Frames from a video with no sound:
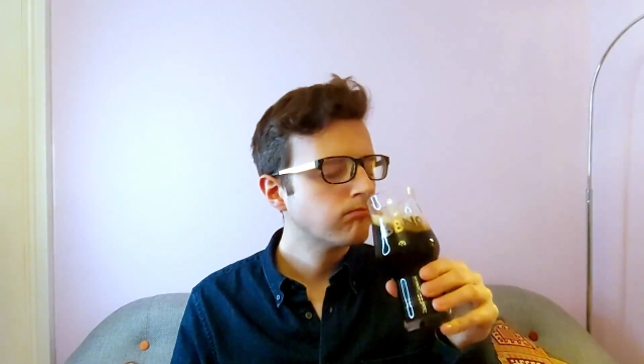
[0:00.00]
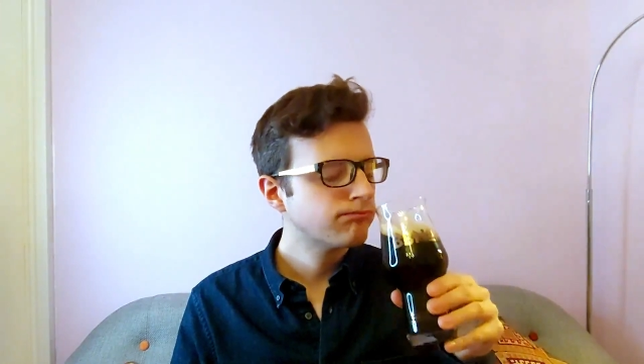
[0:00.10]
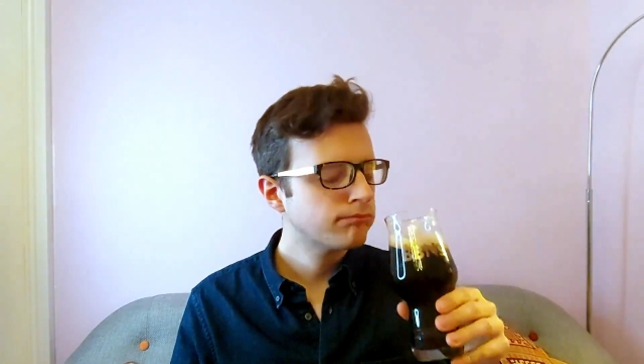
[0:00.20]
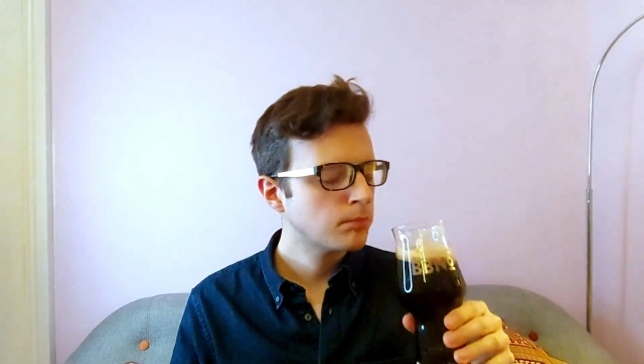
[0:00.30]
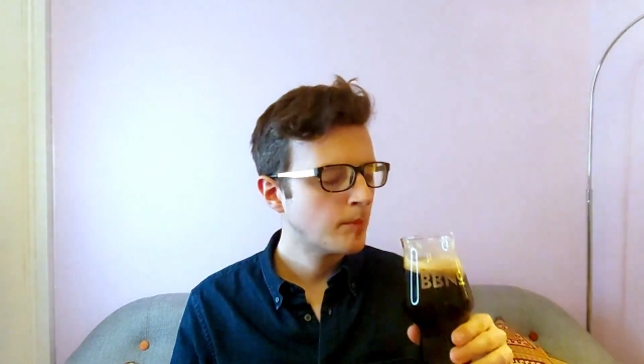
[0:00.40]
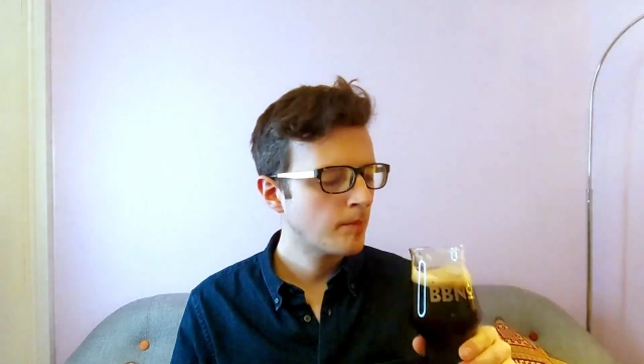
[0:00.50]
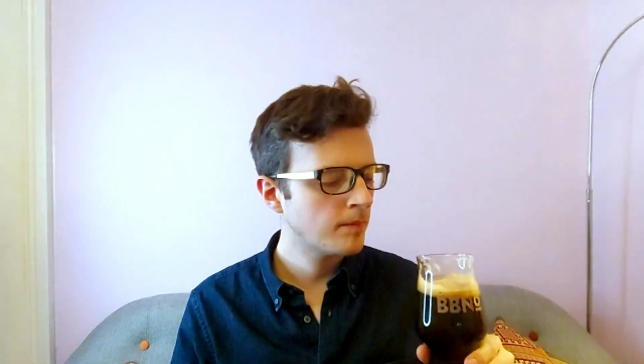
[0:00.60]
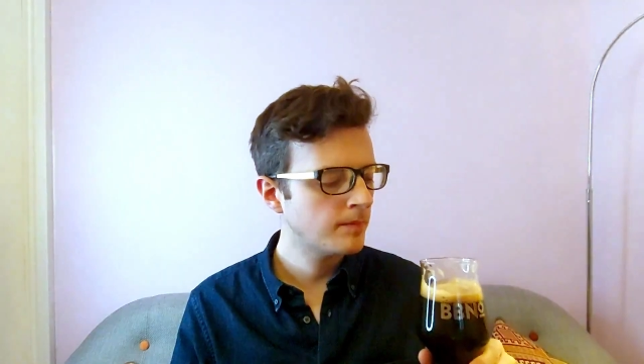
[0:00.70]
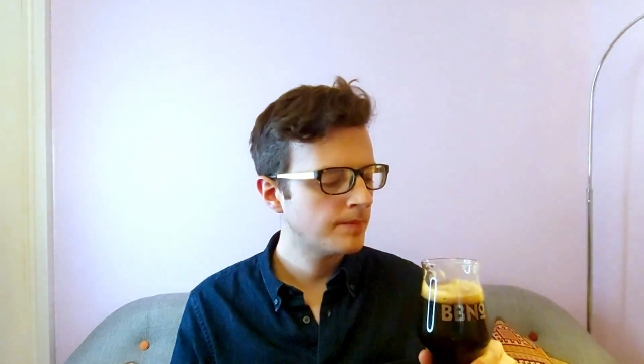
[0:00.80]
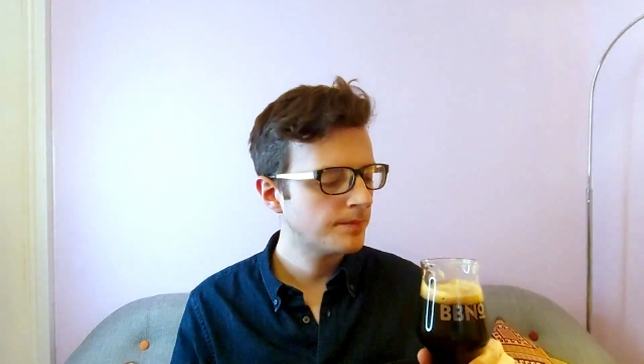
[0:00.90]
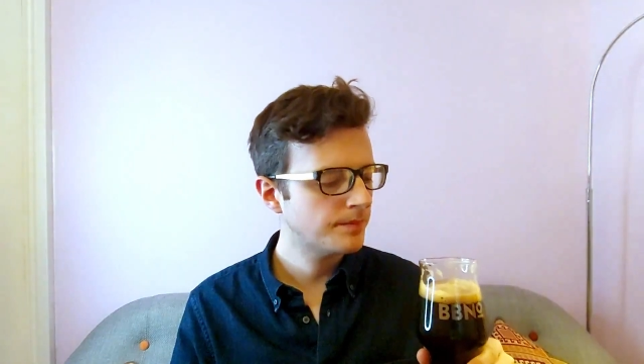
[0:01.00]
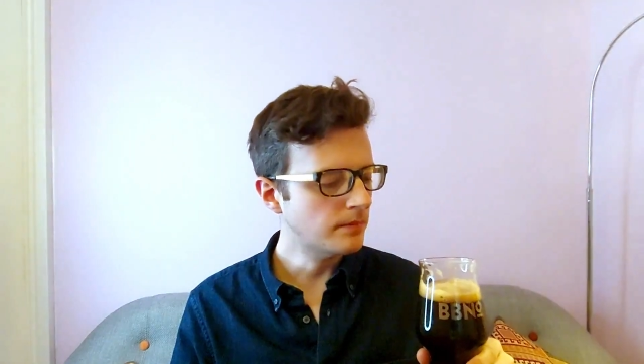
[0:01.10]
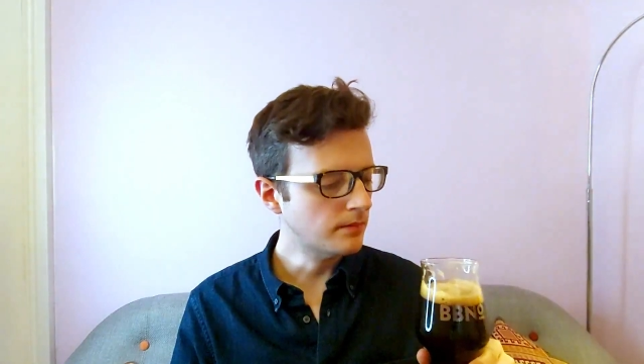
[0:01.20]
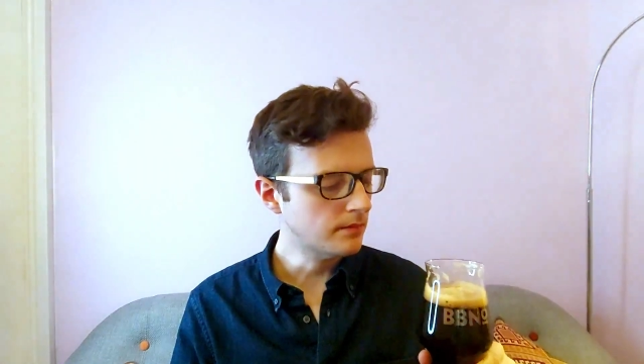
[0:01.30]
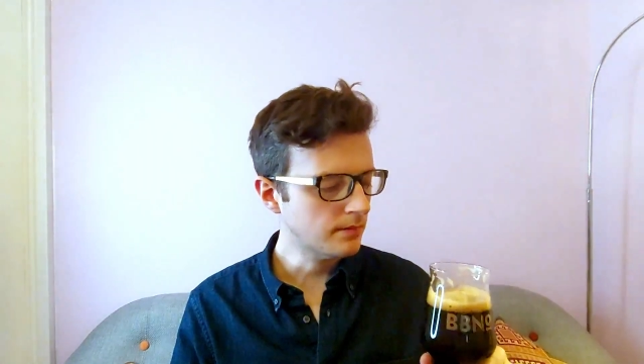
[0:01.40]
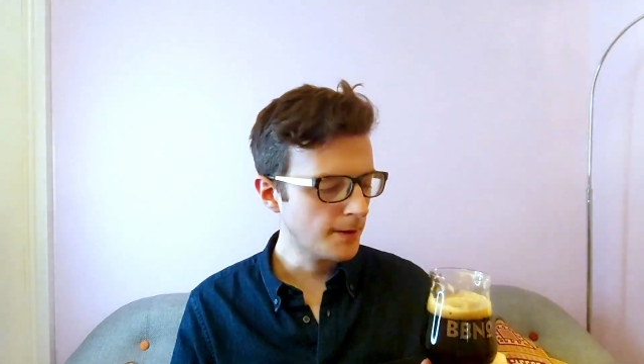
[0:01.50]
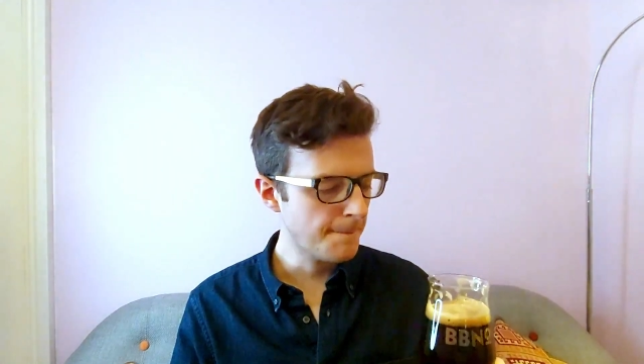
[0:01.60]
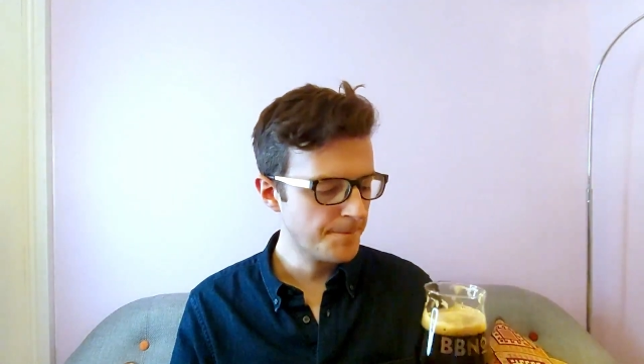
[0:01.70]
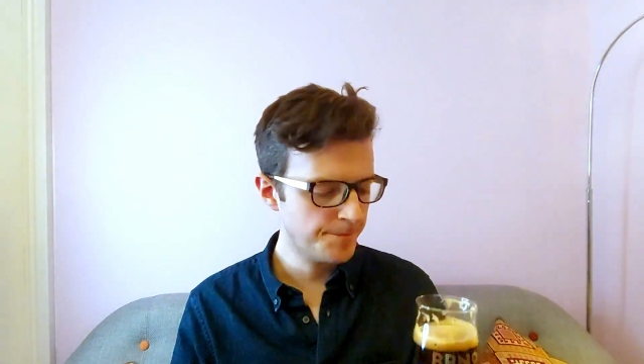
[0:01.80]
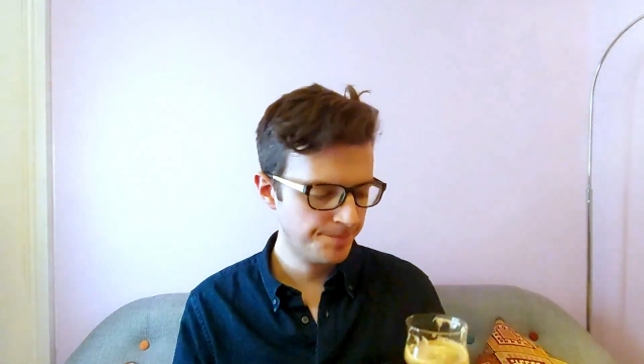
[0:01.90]
It coats the mouth and leaves
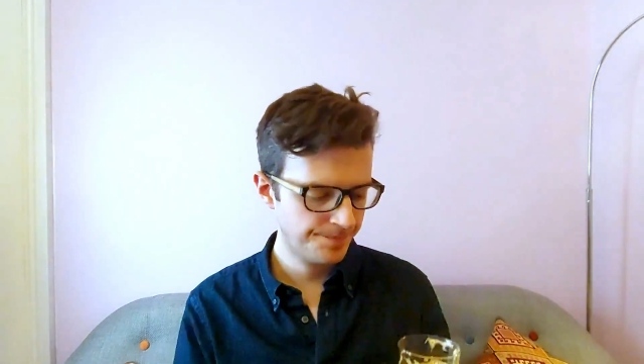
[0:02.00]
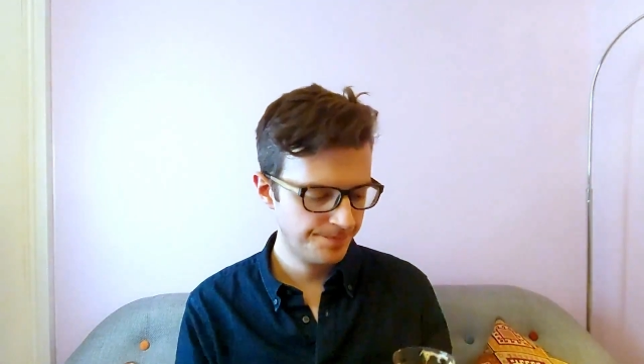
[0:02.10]
that flavour